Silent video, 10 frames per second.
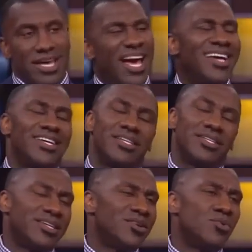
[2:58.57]
Are
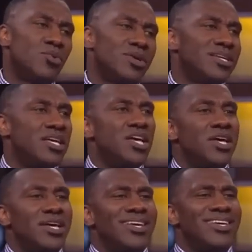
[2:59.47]
you
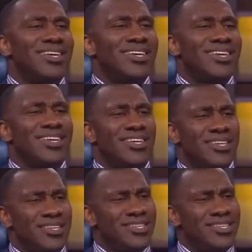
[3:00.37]
sticking with this too?